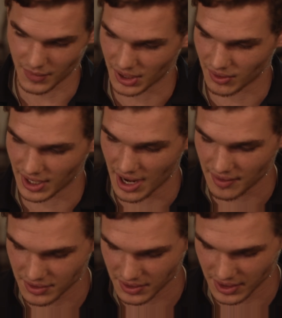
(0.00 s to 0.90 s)
Meg ran
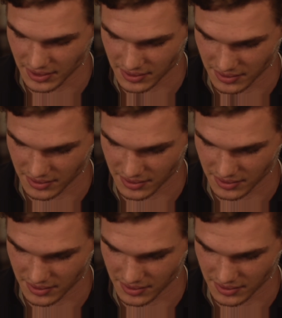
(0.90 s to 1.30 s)
after it.